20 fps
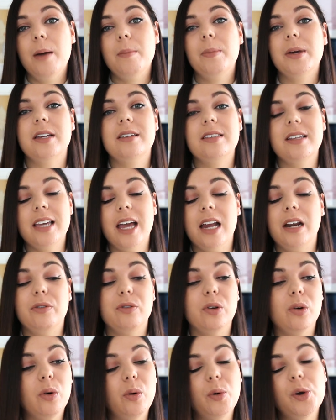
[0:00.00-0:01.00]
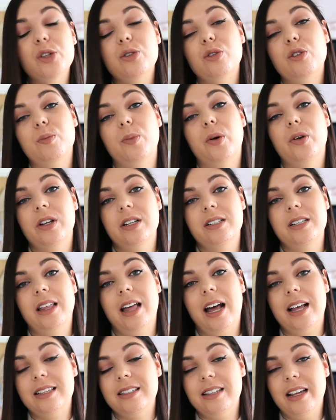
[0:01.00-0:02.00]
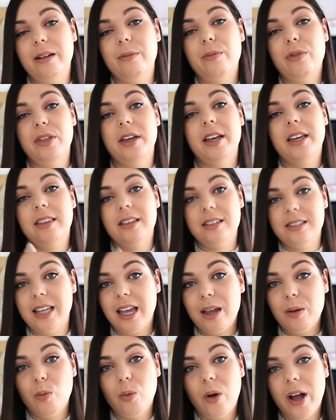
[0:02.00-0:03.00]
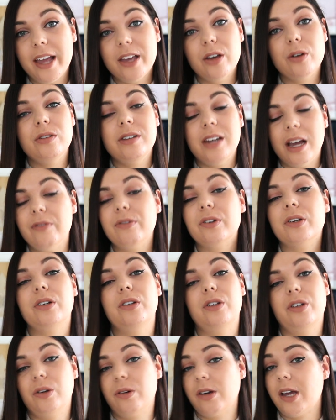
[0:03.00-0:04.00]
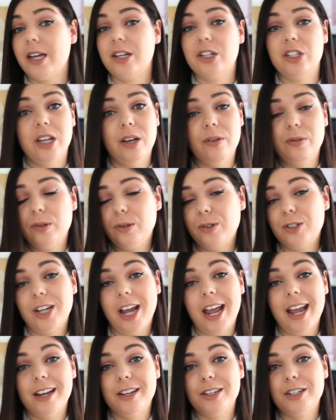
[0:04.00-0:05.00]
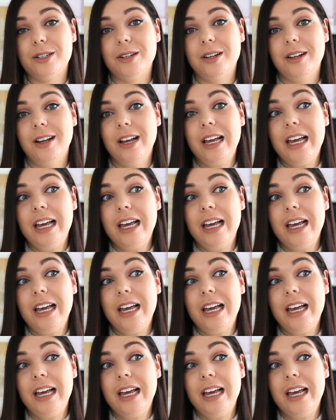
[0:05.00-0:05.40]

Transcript: Because again, if you're always responding to that same thing in the same way, you're never going to create shift or change.